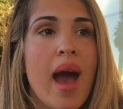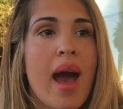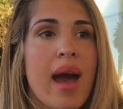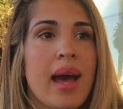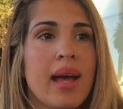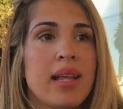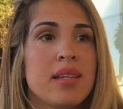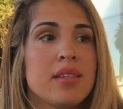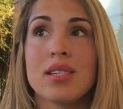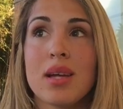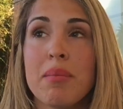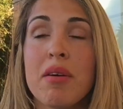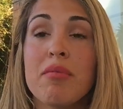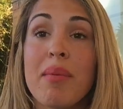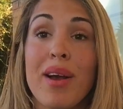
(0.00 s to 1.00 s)
And
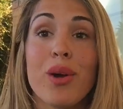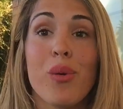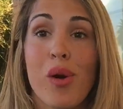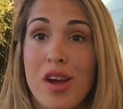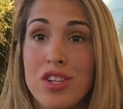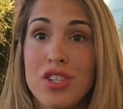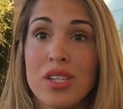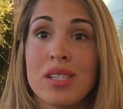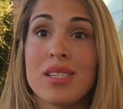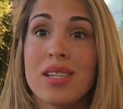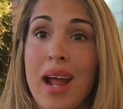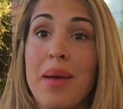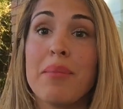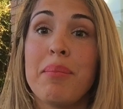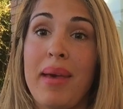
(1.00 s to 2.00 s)
some of my questions
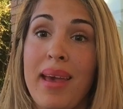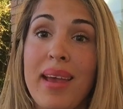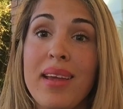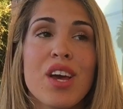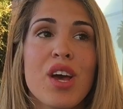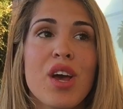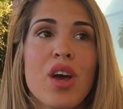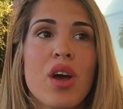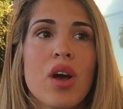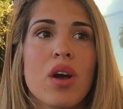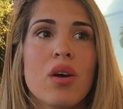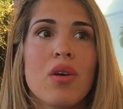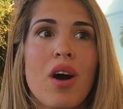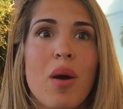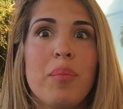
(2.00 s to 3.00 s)
that I made
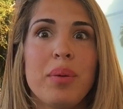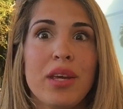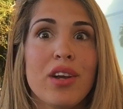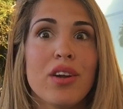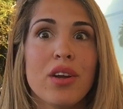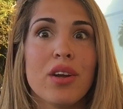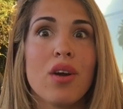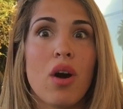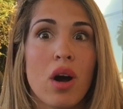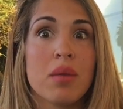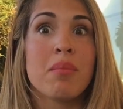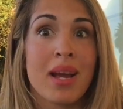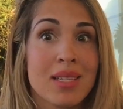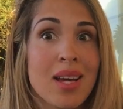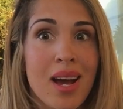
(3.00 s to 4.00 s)
appeared on
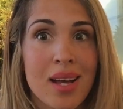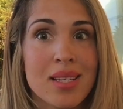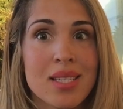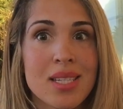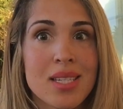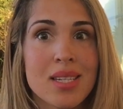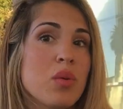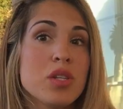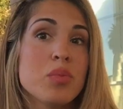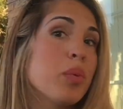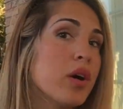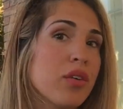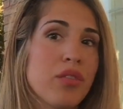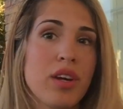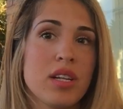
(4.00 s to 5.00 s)
my test. It was
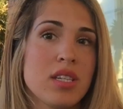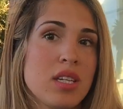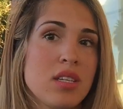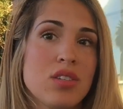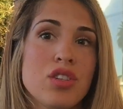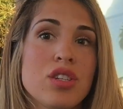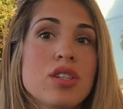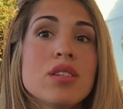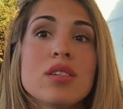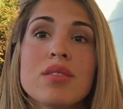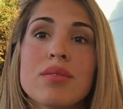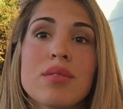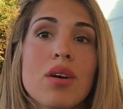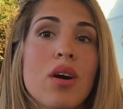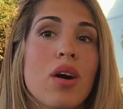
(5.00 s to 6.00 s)
perfect. It
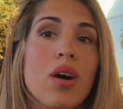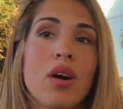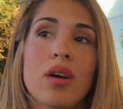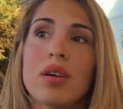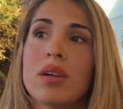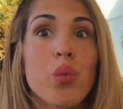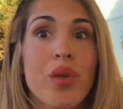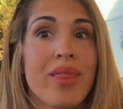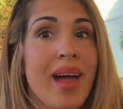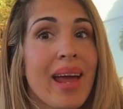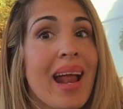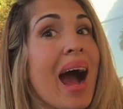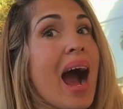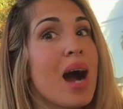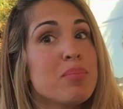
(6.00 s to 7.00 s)
just, when
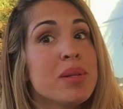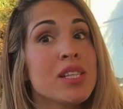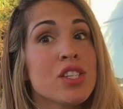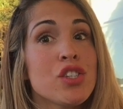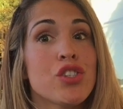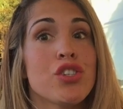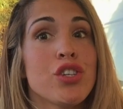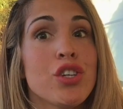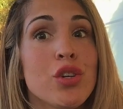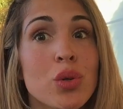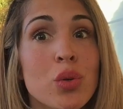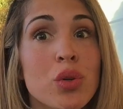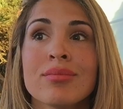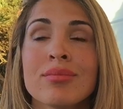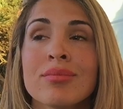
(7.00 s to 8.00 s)
that happens to
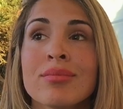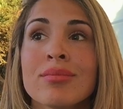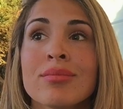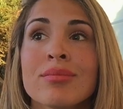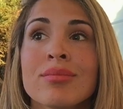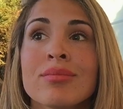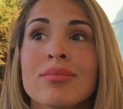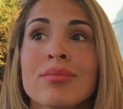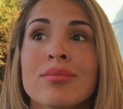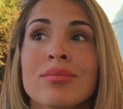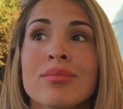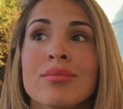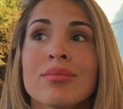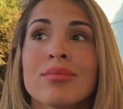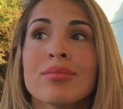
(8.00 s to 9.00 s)
you,
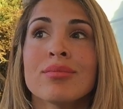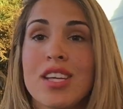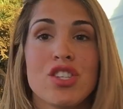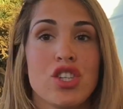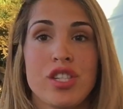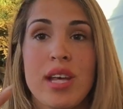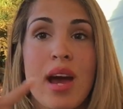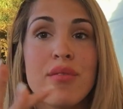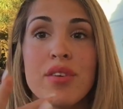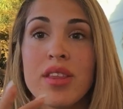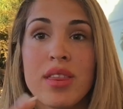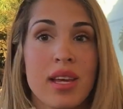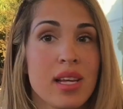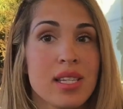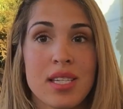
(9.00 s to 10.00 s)
just
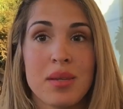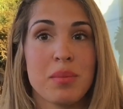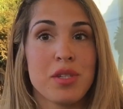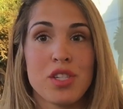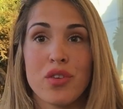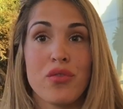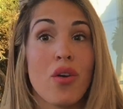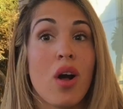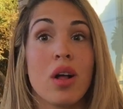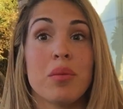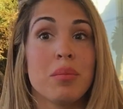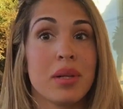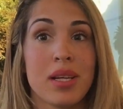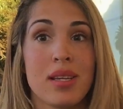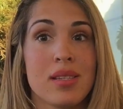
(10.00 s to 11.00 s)
everything seems to fall
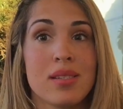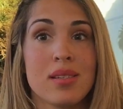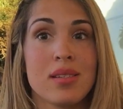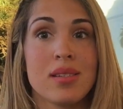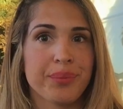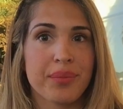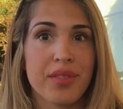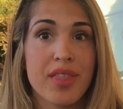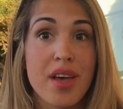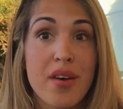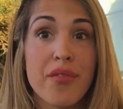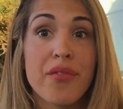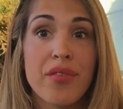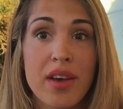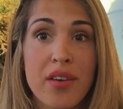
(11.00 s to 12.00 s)
in place.
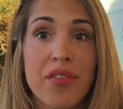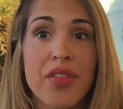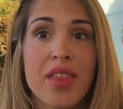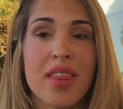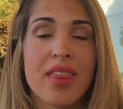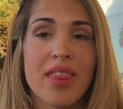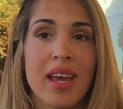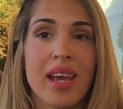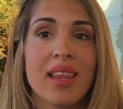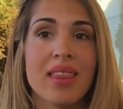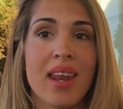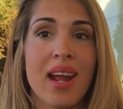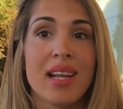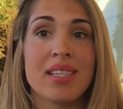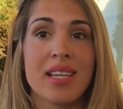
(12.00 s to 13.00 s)
The fifth thing
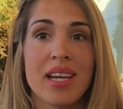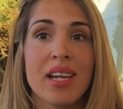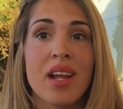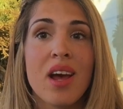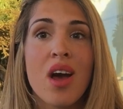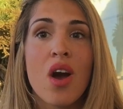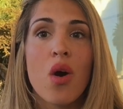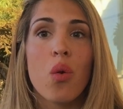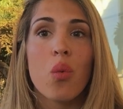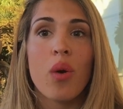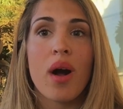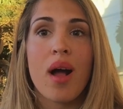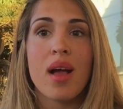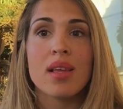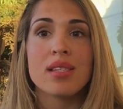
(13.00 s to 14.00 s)
that I did
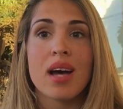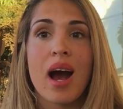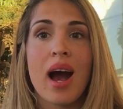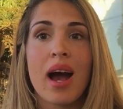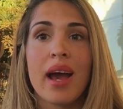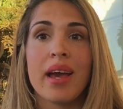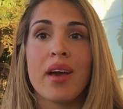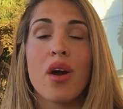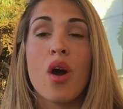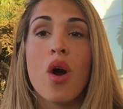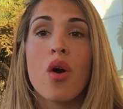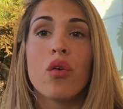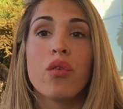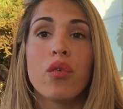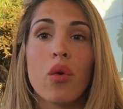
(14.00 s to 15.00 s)
was I
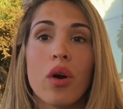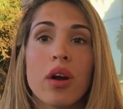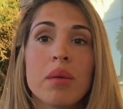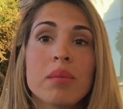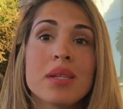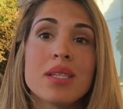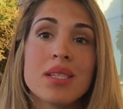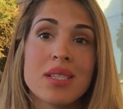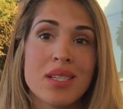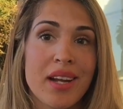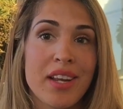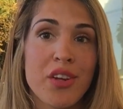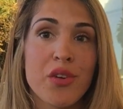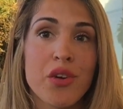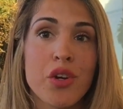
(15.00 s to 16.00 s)
formed
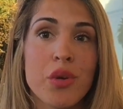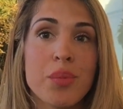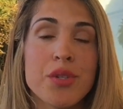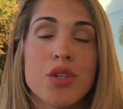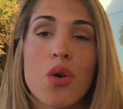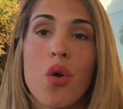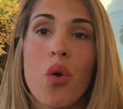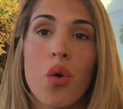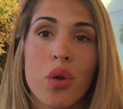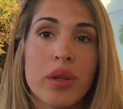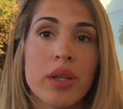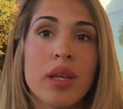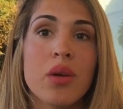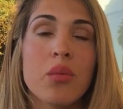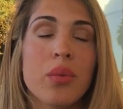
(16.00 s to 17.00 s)
study groups
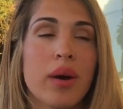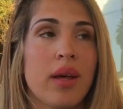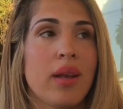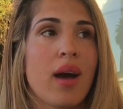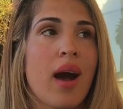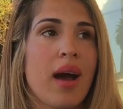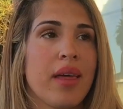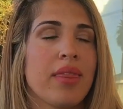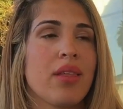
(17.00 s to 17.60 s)
only when I